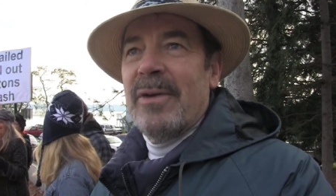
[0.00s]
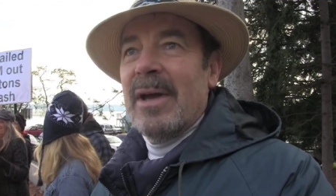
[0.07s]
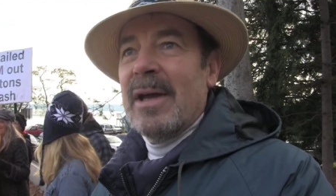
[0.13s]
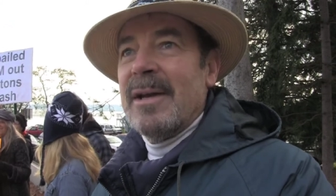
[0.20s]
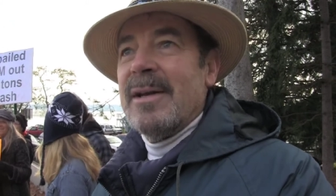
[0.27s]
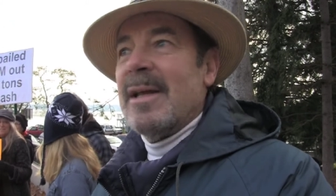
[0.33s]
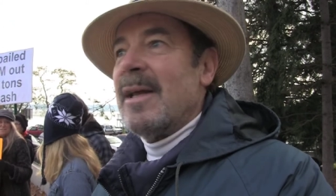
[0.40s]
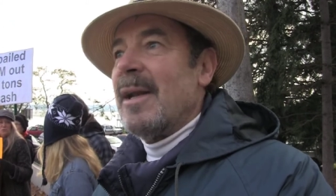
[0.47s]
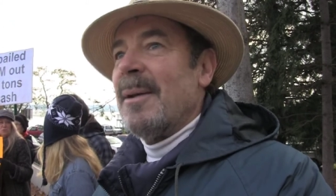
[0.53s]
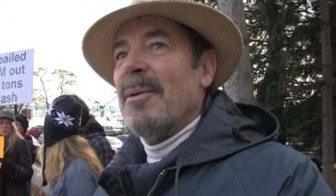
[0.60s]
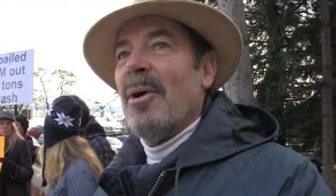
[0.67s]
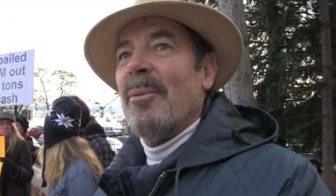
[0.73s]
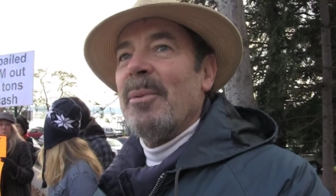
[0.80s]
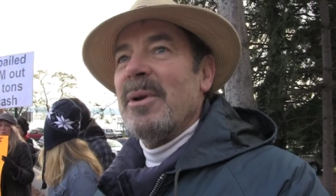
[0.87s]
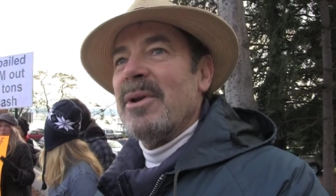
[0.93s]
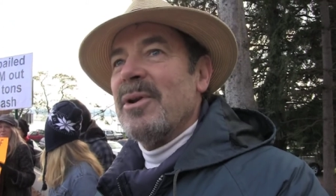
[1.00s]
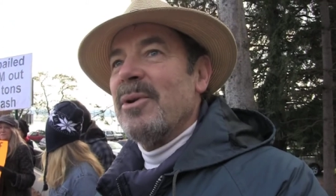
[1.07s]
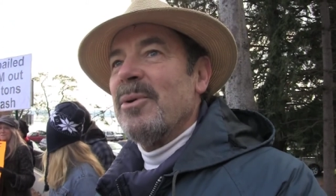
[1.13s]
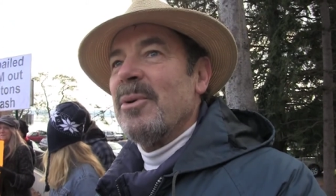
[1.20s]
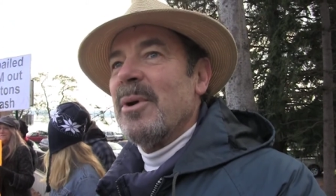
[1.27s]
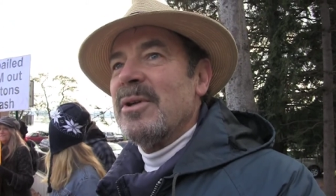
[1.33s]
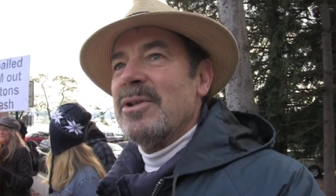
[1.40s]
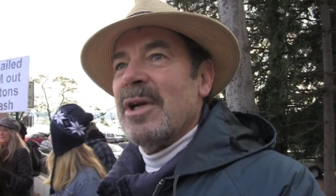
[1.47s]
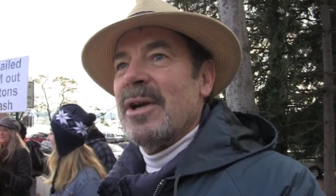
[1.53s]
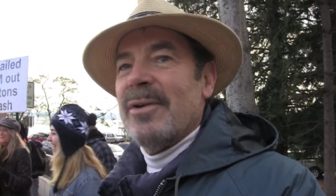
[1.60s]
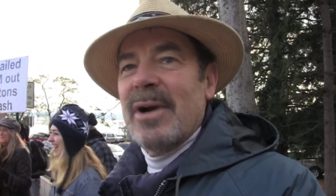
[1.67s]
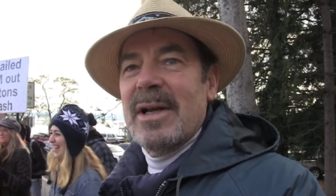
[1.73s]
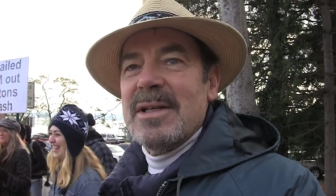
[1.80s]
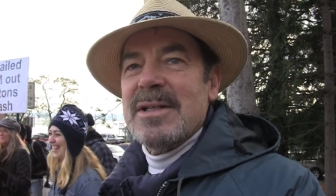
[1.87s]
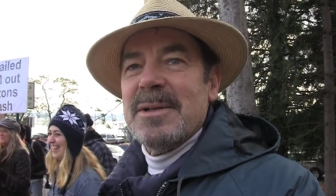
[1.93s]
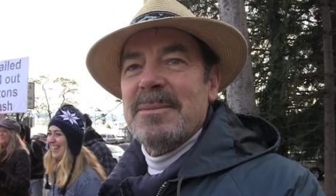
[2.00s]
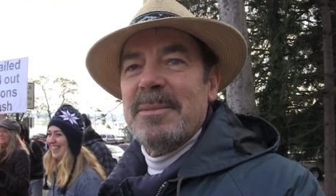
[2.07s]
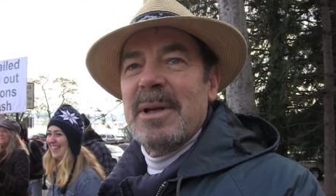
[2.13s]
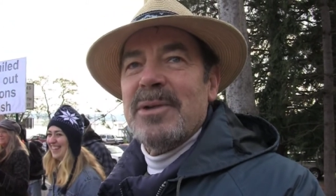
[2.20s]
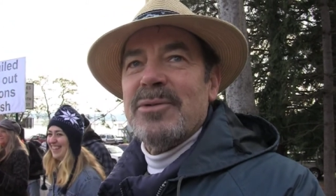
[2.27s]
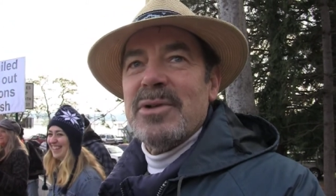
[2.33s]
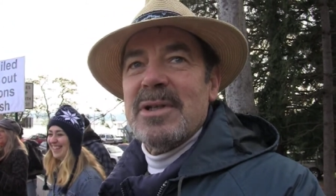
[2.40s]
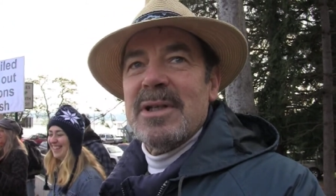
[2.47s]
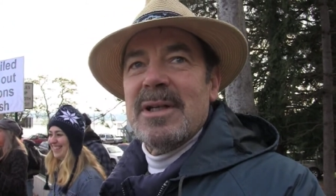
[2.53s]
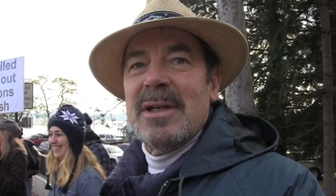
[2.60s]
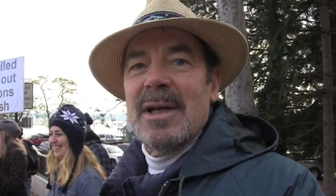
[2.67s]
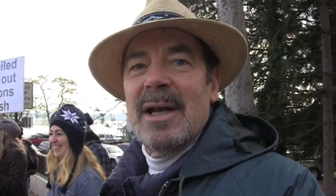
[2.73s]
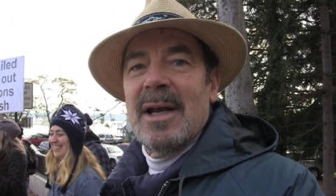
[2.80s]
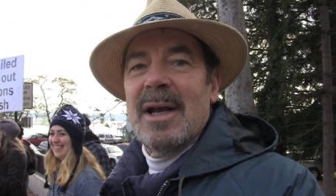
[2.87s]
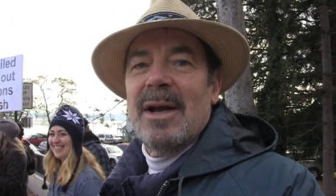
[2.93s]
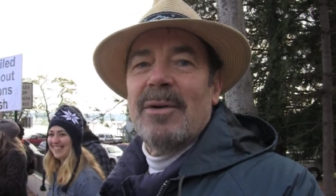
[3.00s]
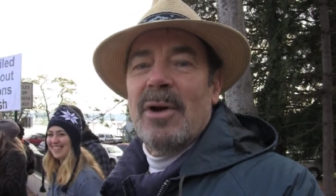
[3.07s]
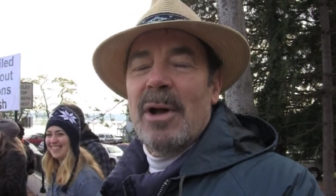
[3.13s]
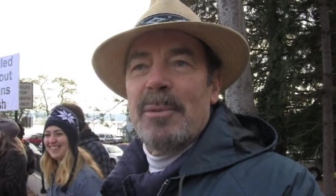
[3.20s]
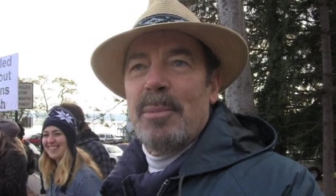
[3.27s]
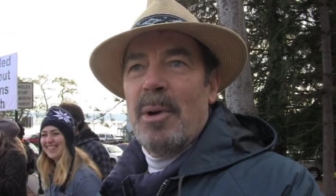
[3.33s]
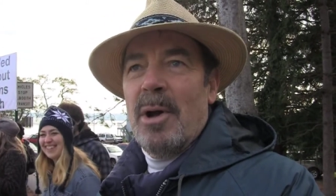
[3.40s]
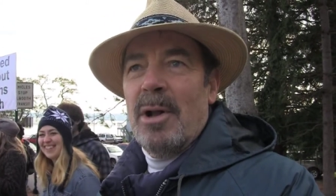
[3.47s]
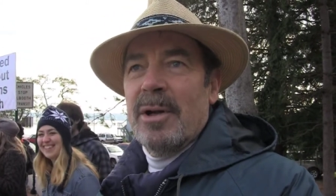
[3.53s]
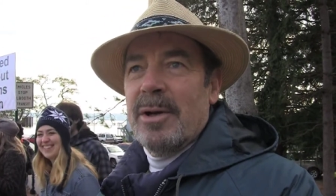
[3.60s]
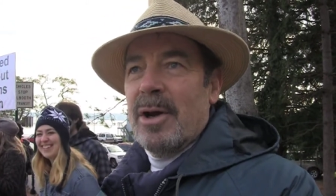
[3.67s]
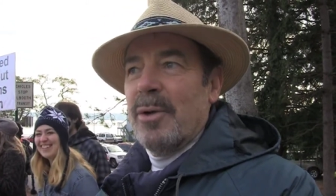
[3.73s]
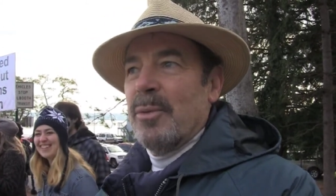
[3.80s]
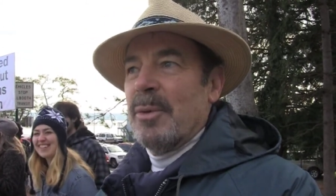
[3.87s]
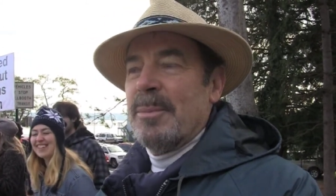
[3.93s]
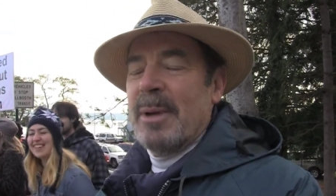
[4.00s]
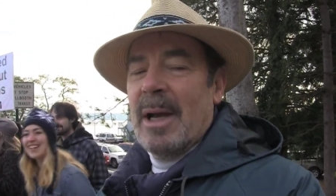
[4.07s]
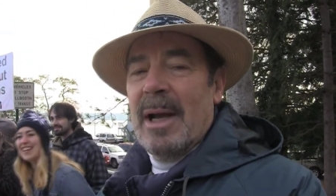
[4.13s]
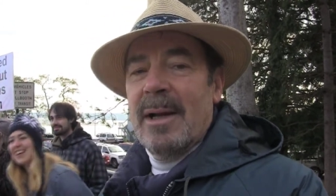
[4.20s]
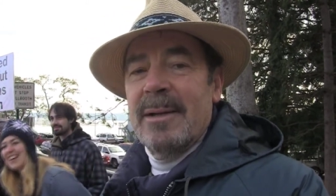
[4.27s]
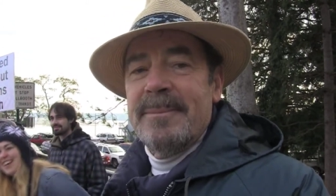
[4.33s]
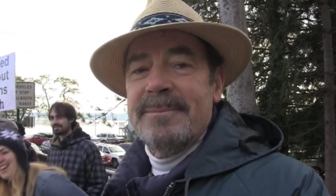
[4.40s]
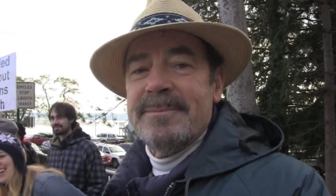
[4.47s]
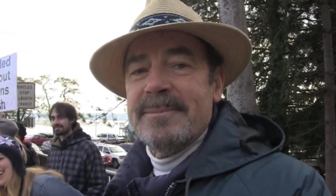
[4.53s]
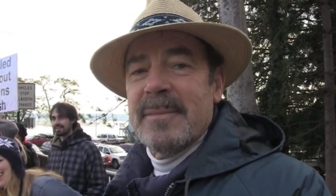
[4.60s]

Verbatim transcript: fan, and I'm hoping to generate some interest in Ron Paul here on Whidbey Island.